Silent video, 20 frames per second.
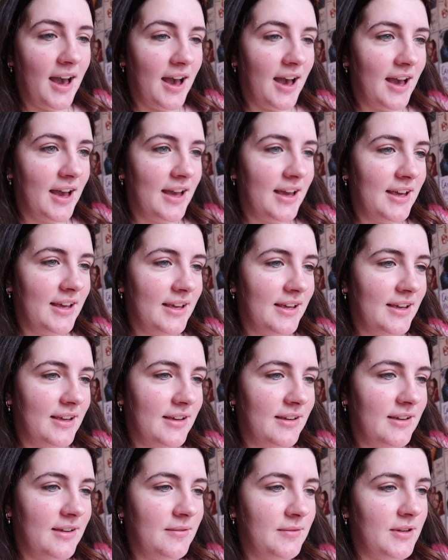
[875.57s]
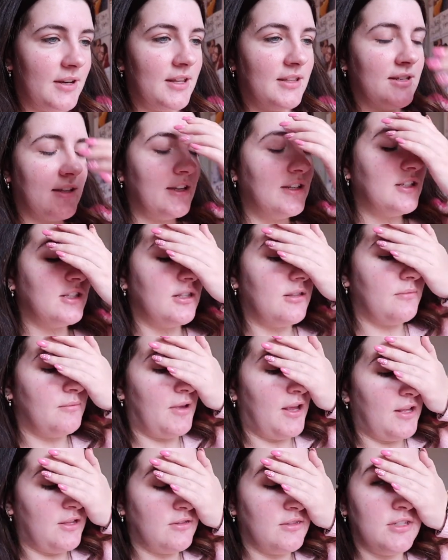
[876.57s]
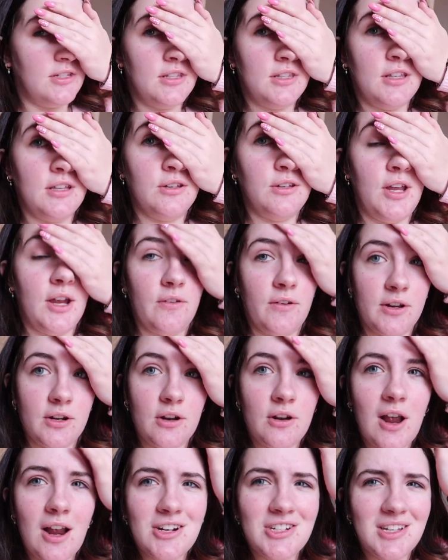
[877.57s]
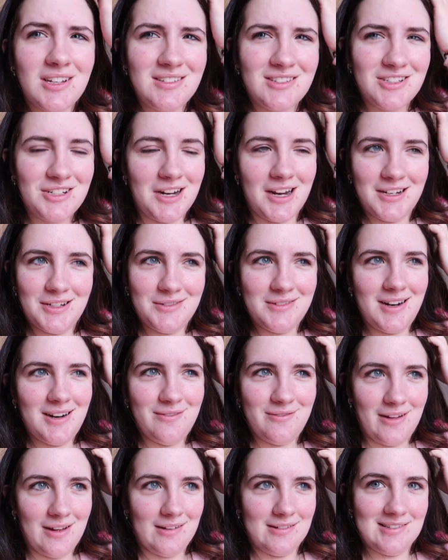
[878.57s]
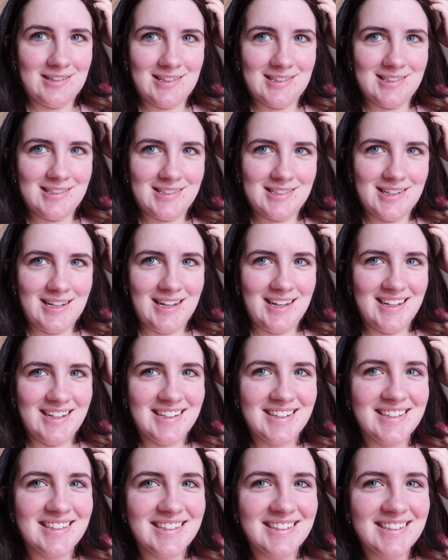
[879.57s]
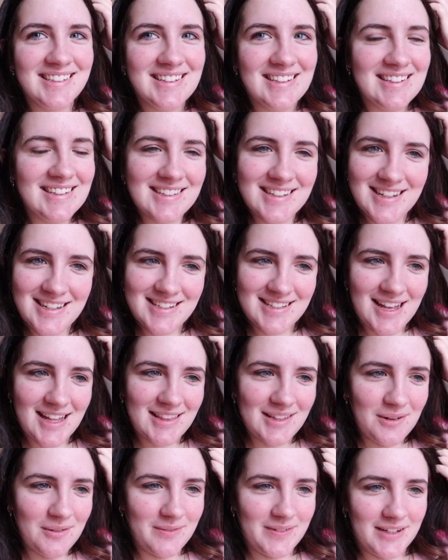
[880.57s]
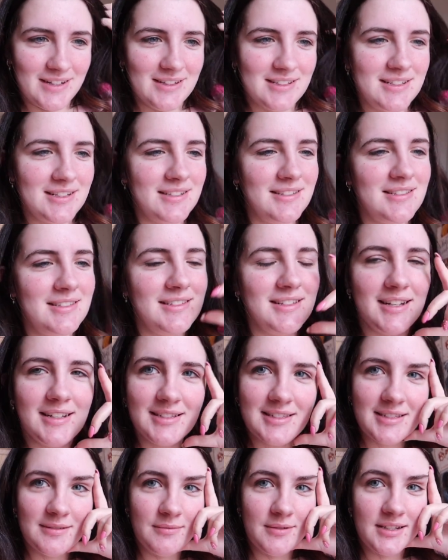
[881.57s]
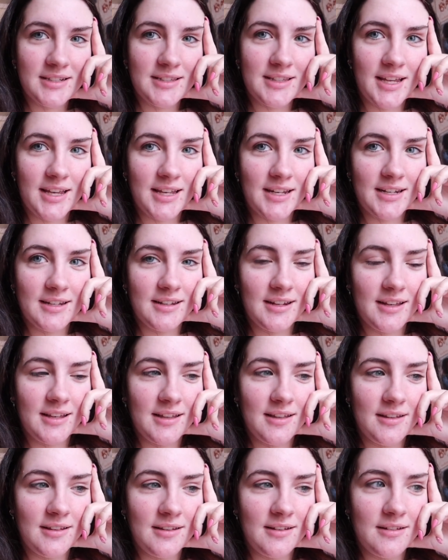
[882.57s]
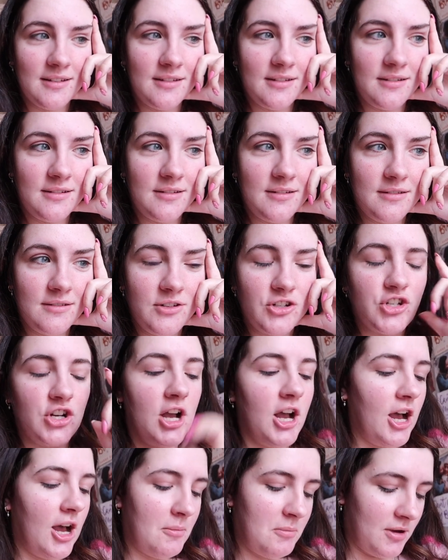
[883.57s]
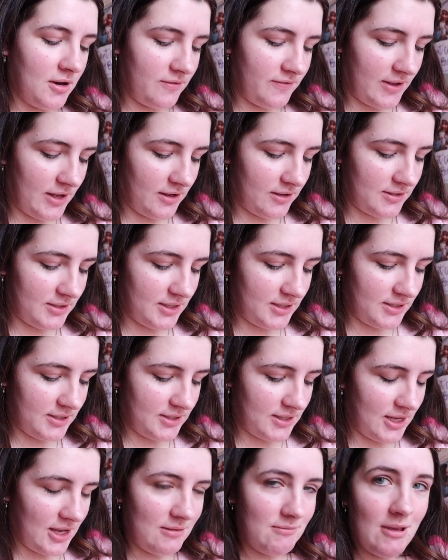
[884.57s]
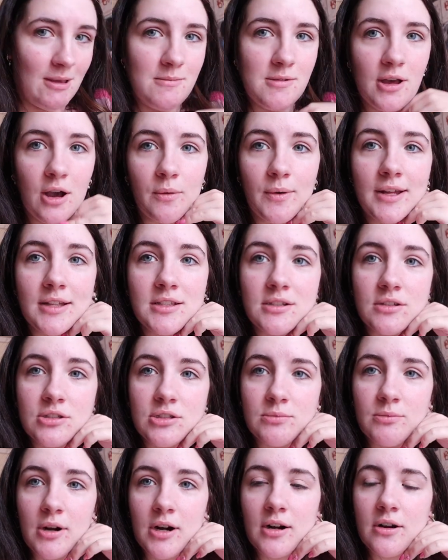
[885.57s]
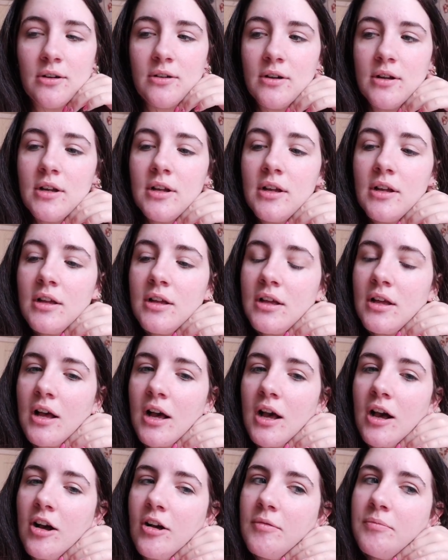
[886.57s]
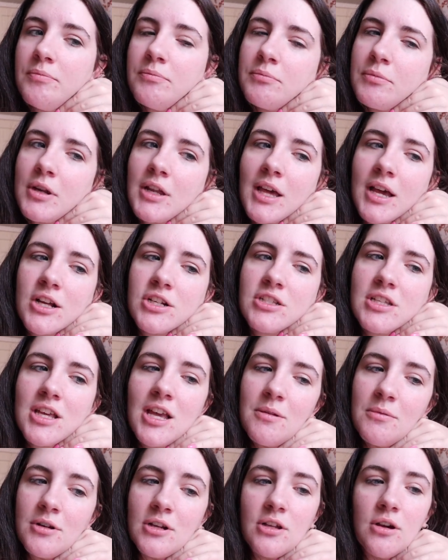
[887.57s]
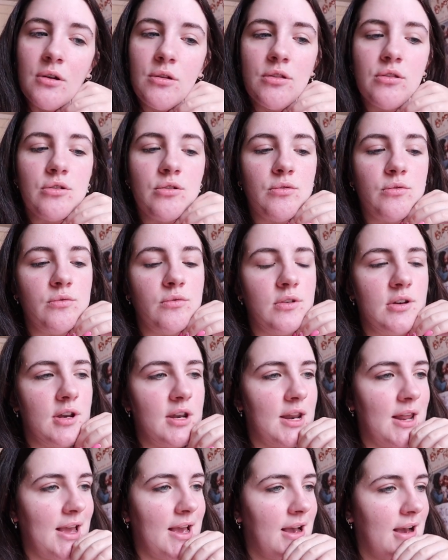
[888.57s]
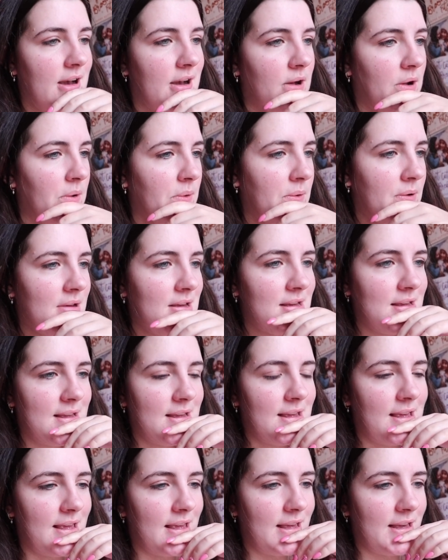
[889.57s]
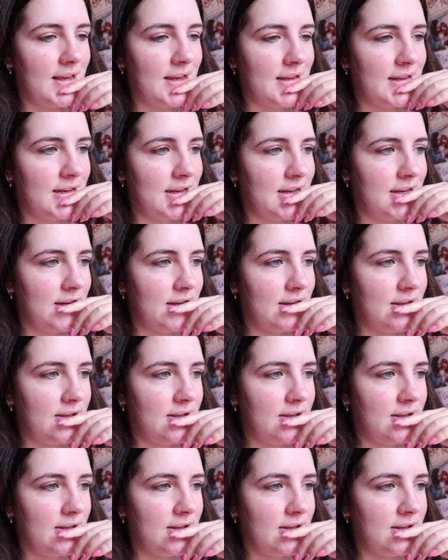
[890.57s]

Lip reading: I am going to send it to the narrator. Actually, should I do it on Valentine's Day? Is that a little weird to send someone like a job on Valentine's Day? Maybe I'll wait till tomorrow. But I actually am going to go through now and...